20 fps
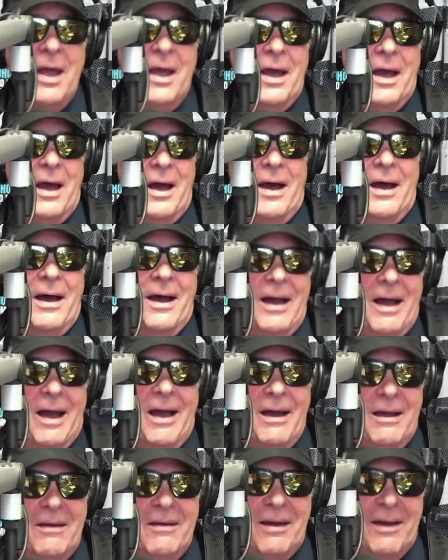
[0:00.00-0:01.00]
To
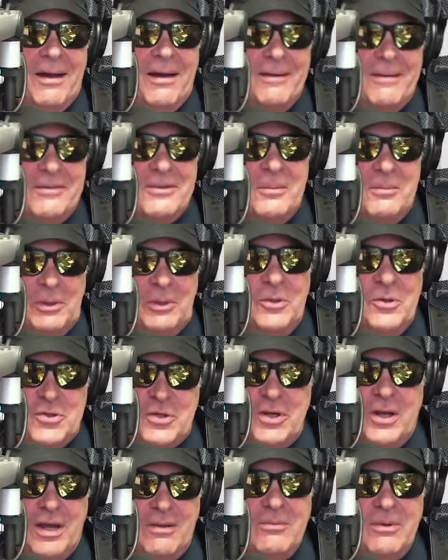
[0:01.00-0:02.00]

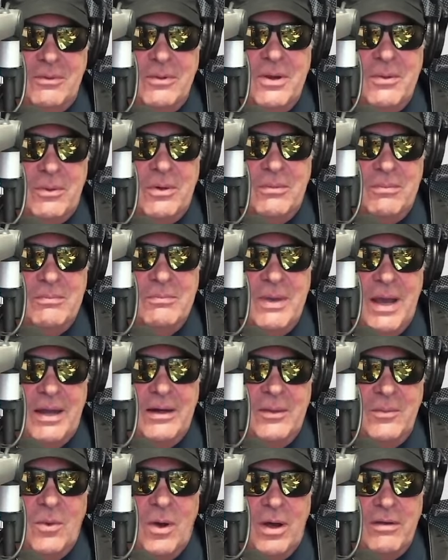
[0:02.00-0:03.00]
Belushi, we were man
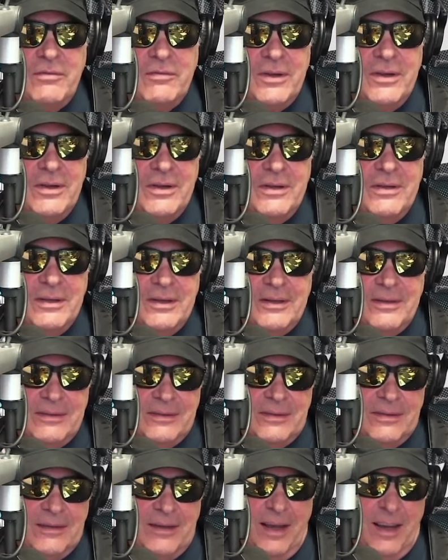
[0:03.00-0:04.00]
and wife. Yeah.
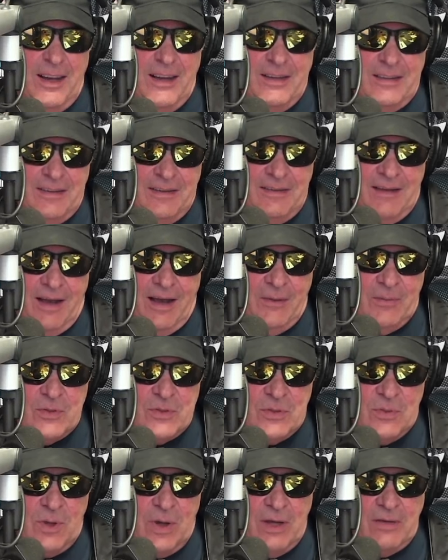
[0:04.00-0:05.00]
I was
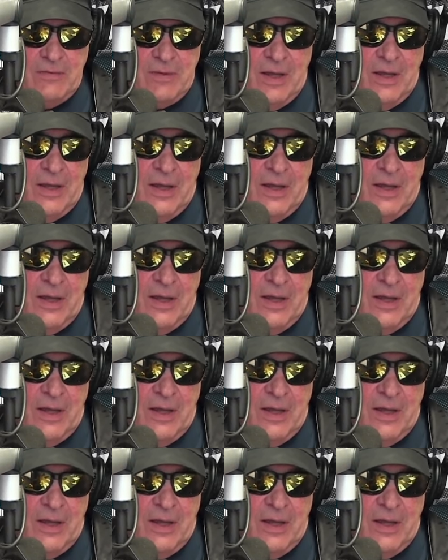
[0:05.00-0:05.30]
the wife.